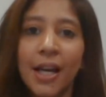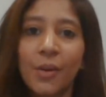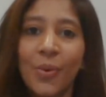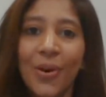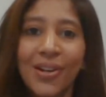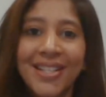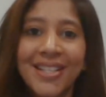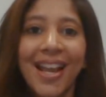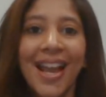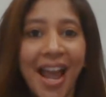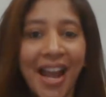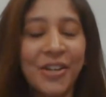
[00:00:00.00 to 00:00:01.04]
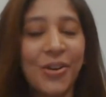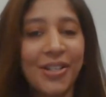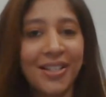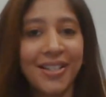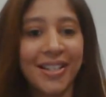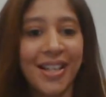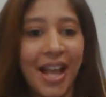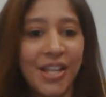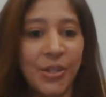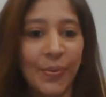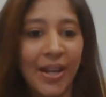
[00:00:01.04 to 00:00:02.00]
awards and honors
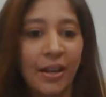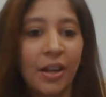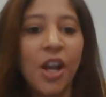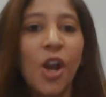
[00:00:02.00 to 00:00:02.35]
as well.